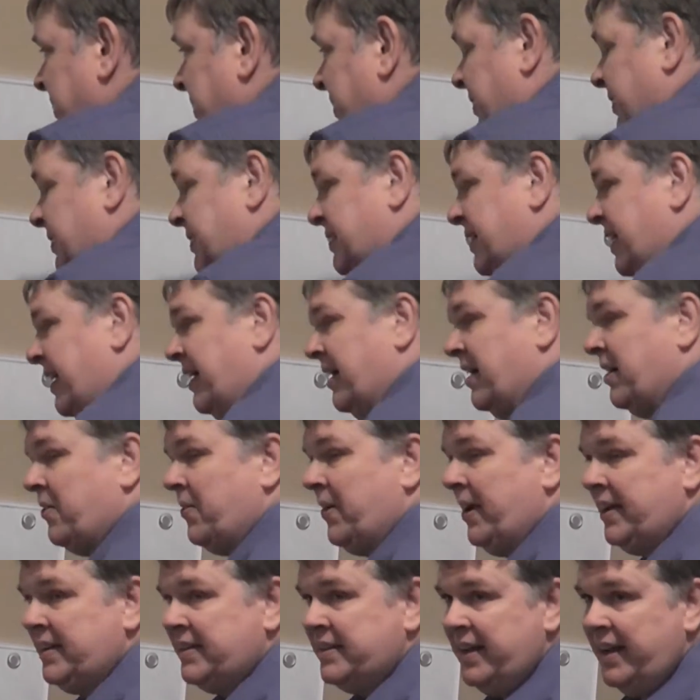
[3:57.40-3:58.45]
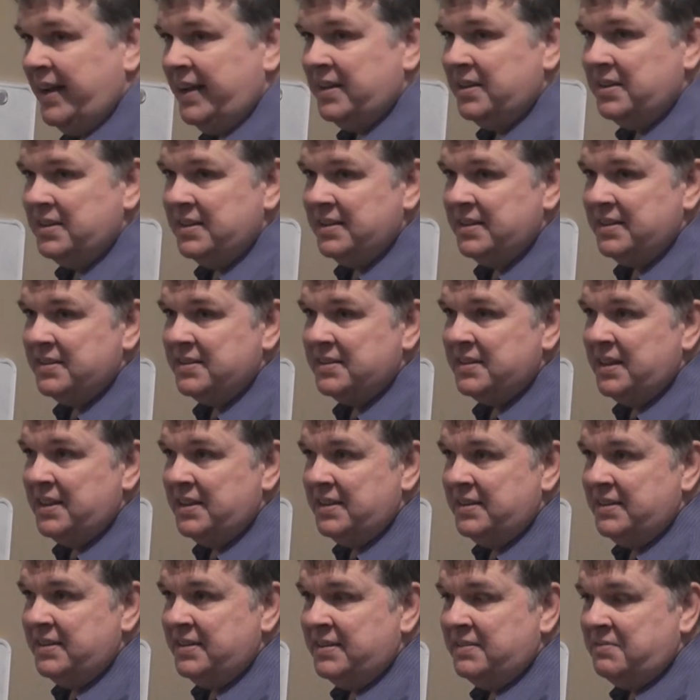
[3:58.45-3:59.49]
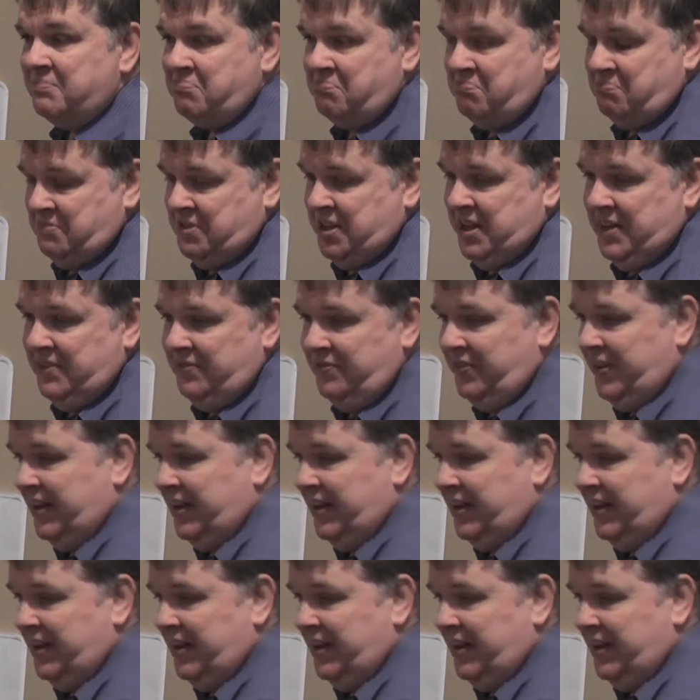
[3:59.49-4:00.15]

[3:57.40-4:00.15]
Let's say our rectangle is 10